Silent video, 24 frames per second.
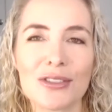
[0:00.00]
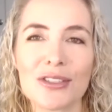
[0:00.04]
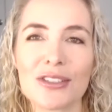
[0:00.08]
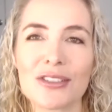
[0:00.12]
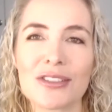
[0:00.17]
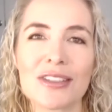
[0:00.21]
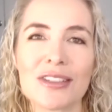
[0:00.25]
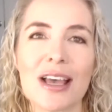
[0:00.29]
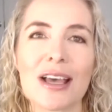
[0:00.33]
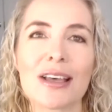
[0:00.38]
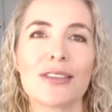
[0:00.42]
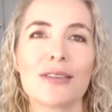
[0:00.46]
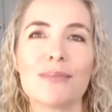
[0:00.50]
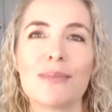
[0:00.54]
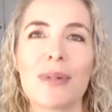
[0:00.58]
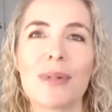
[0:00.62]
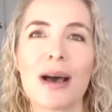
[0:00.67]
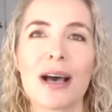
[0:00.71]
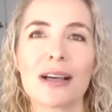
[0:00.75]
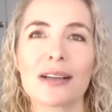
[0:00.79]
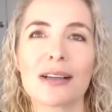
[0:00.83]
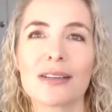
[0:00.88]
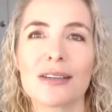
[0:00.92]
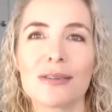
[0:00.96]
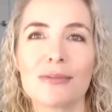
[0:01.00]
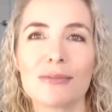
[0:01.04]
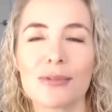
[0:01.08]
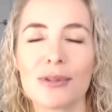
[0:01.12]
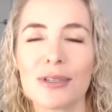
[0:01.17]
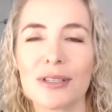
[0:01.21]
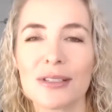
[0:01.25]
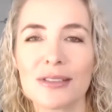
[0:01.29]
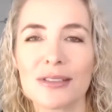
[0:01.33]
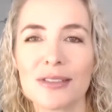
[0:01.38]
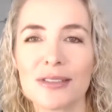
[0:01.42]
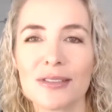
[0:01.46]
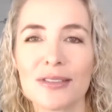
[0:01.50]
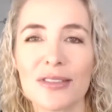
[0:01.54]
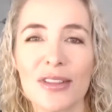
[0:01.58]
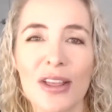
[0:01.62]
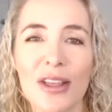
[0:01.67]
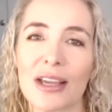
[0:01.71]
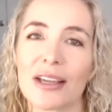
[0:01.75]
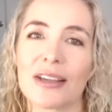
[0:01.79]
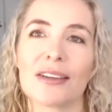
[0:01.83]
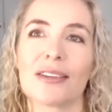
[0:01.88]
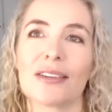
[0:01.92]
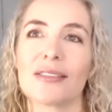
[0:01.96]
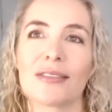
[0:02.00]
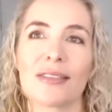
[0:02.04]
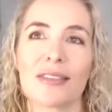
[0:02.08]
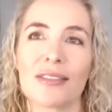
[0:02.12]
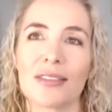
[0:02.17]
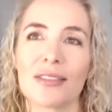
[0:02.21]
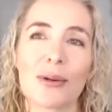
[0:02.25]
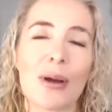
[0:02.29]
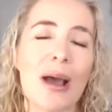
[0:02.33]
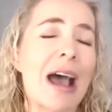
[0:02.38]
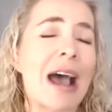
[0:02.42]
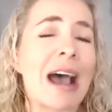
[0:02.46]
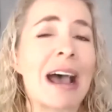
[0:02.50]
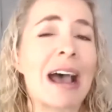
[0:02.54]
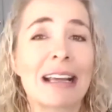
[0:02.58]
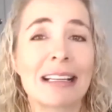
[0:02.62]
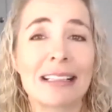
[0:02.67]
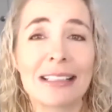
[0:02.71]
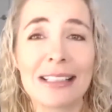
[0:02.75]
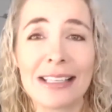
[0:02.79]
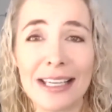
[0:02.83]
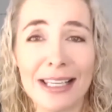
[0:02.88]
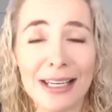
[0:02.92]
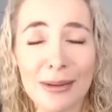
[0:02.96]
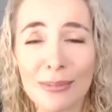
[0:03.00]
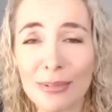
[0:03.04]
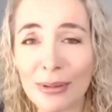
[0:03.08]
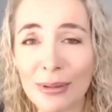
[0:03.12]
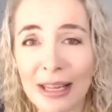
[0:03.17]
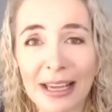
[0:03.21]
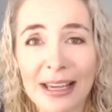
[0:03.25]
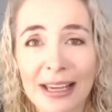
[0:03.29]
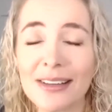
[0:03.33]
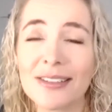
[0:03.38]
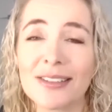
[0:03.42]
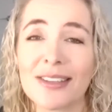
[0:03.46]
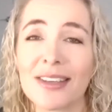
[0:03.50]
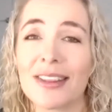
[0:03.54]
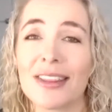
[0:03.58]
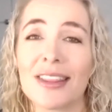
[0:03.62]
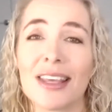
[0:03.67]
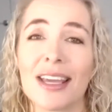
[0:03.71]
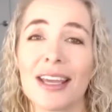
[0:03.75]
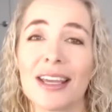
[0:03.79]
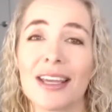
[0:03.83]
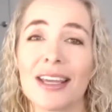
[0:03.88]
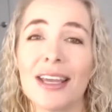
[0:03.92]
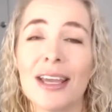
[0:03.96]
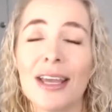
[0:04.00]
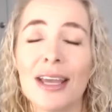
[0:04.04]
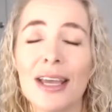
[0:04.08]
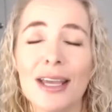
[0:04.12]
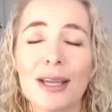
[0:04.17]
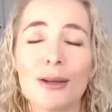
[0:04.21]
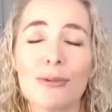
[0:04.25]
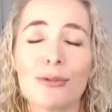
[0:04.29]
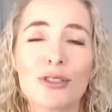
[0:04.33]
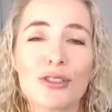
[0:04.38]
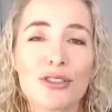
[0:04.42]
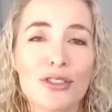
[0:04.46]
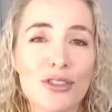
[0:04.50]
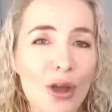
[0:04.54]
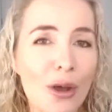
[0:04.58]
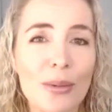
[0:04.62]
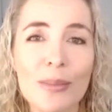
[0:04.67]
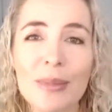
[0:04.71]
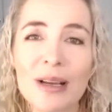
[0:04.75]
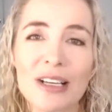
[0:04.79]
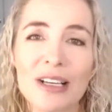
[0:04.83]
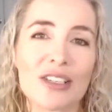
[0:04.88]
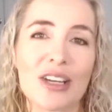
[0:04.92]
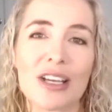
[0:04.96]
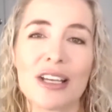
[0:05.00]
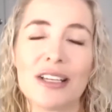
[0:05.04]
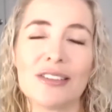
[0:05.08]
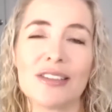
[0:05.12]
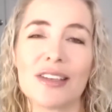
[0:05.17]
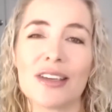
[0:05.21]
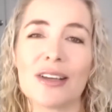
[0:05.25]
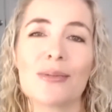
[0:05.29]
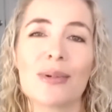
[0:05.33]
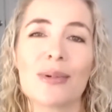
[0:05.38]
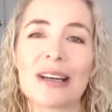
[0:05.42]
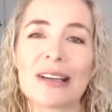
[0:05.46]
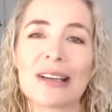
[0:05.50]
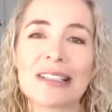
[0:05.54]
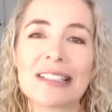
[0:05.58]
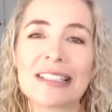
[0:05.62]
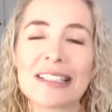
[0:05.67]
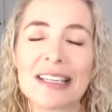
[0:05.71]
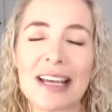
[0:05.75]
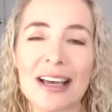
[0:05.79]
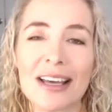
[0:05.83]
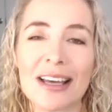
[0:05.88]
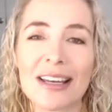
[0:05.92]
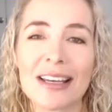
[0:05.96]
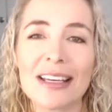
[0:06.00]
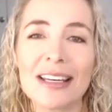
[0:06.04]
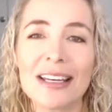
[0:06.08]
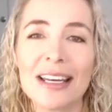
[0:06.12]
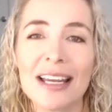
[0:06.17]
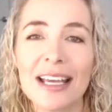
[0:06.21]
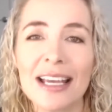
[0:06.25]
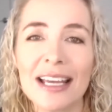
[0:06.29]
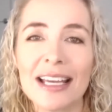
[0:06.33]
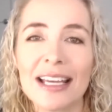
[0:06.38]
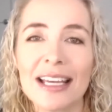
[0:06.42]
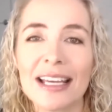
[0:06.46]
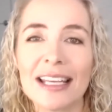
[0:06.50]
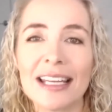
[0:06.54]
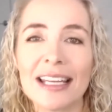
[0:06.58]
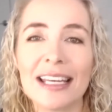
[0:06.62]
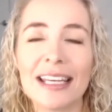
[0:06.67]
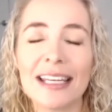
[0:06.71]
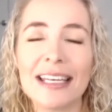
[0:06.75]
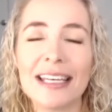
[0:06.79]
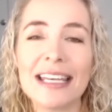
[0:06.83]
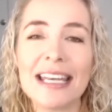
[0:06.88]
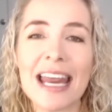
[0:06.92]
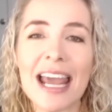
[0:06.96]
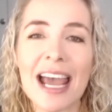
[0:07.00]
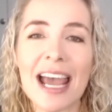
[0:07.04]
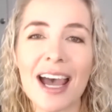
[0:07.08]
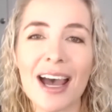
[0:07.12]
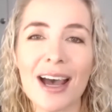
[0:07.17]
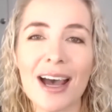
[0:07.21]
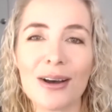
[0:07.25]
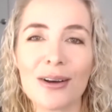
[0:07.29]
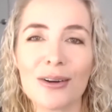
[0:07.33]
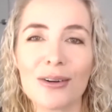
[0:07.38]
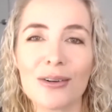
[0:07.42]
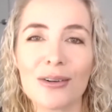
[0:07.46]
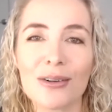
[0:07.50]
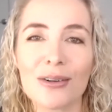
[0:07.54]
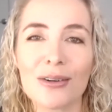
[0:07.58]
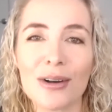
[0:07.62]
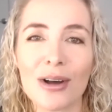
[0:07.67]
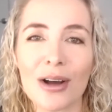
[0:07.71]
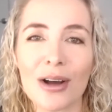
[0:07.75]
just that, the market was like, there were hardly any players in there. It was so much easier when I started. And now,